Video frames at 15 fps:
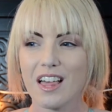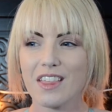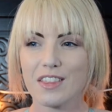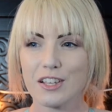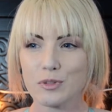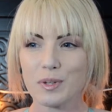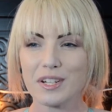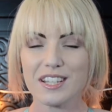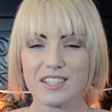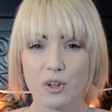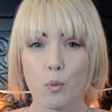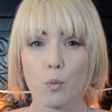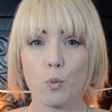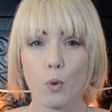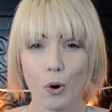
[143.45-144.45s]
This one is a
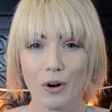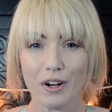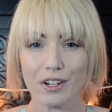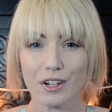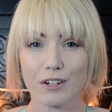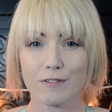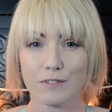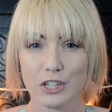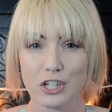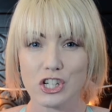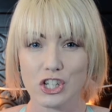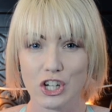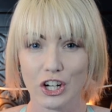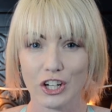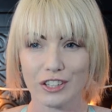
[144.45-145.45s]
warrior for
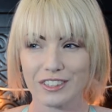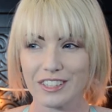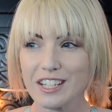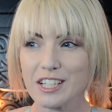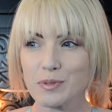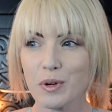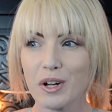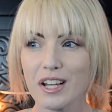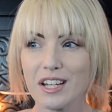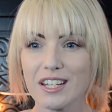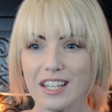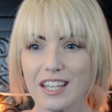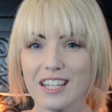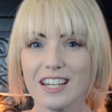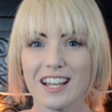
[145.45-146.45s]
sure. This one,
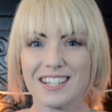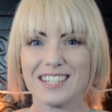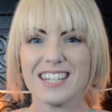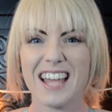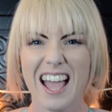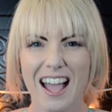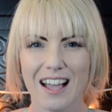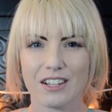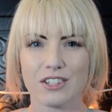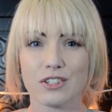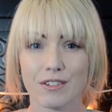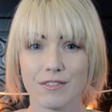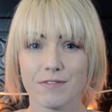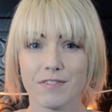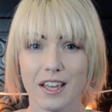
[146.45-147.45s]
it attacks
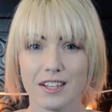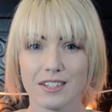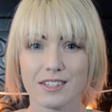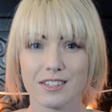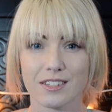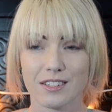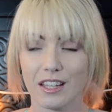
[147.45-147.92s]
your face.